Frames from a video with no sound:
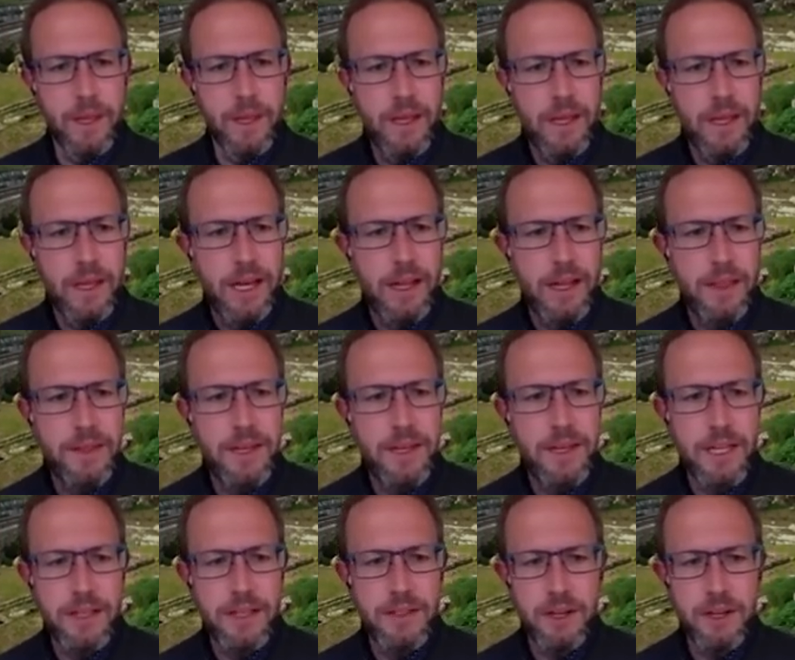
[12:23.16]
An
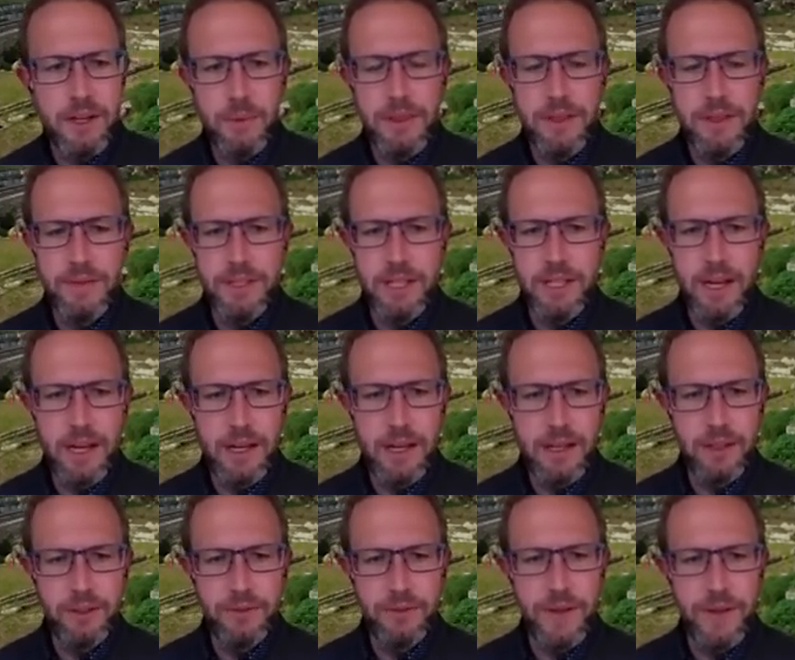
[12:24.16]
Athenian took with him a
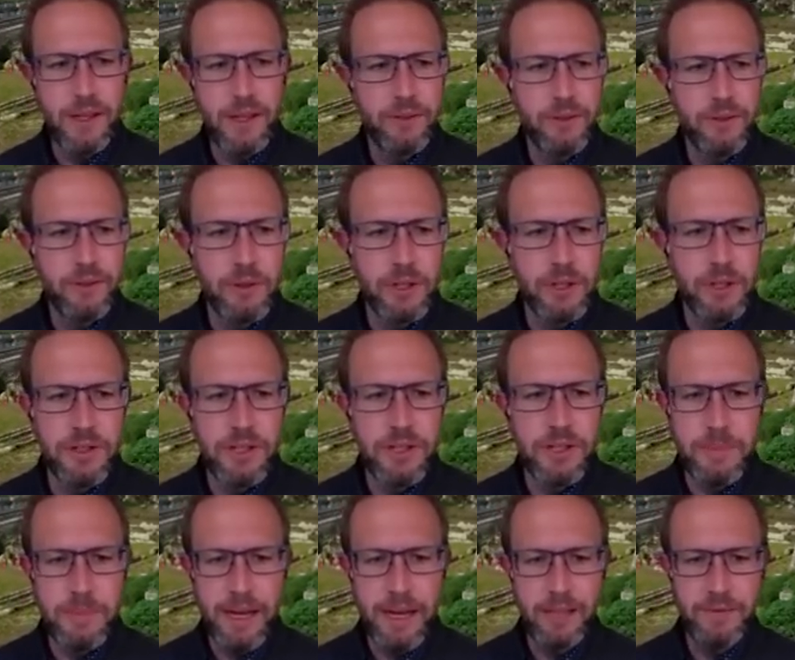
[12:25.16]
dog as fellow soldier to
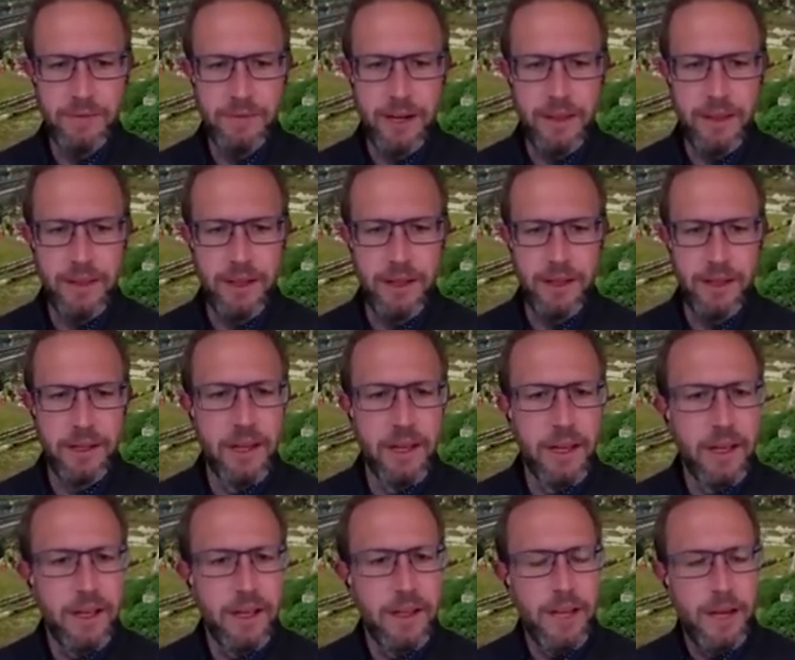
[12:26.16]
the Battle of Marathon.
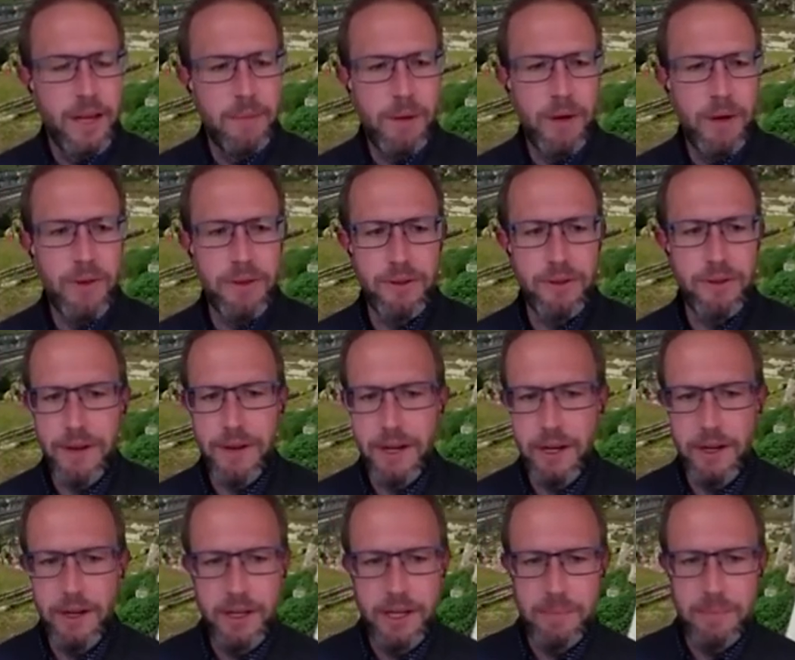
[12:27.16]
And both are
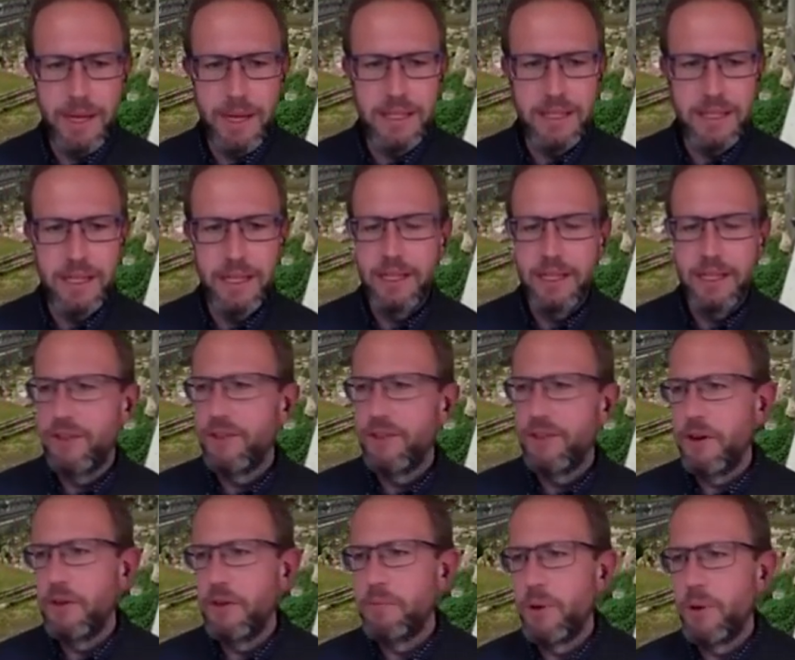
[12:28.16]
figured in a painting in the
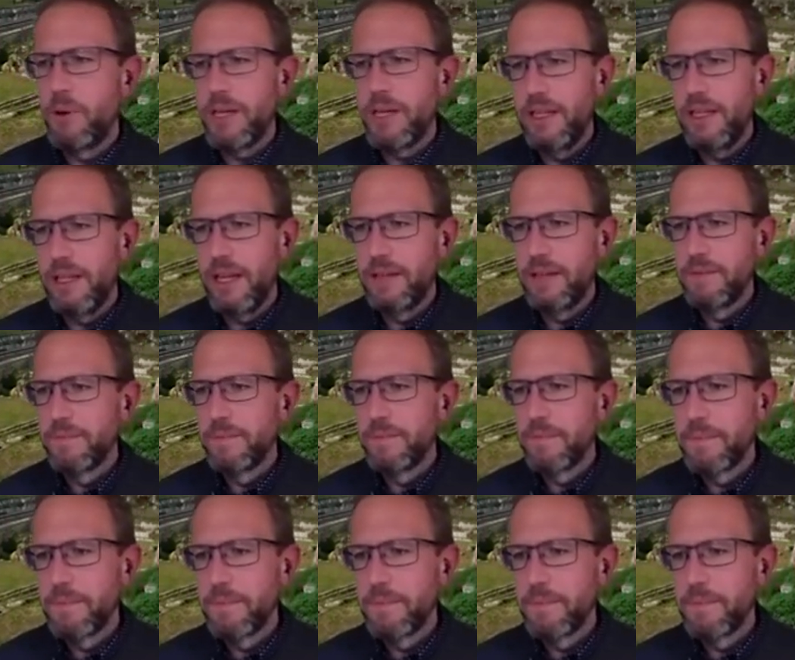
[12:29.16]
Stoa Poikile.